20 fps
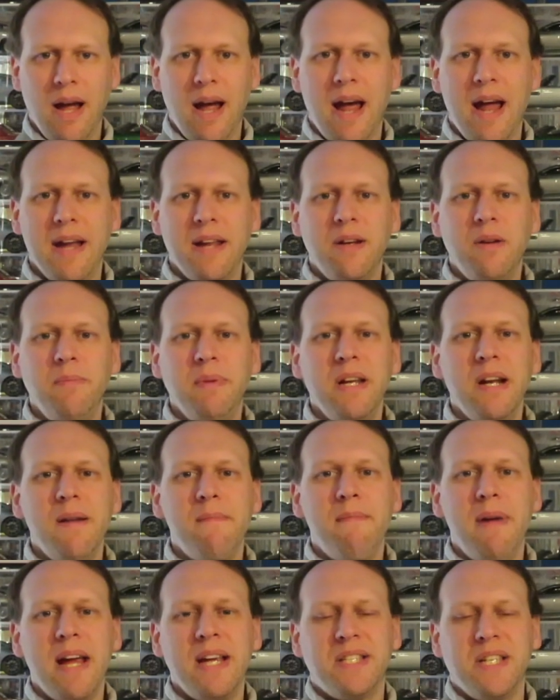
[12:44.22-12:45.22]
And it'll be an
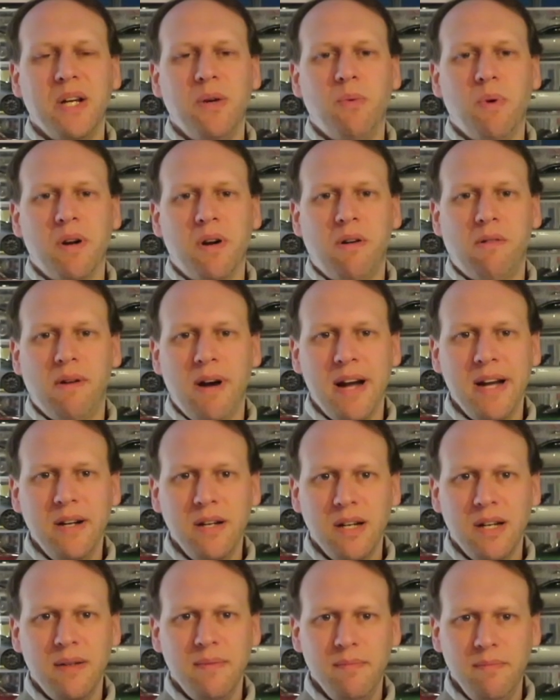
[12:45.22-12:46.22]
amazing one,
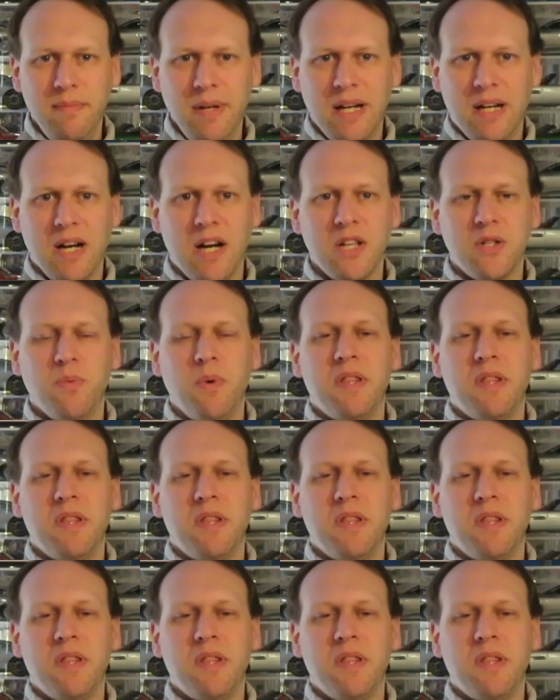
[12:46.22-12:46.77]
alright? Because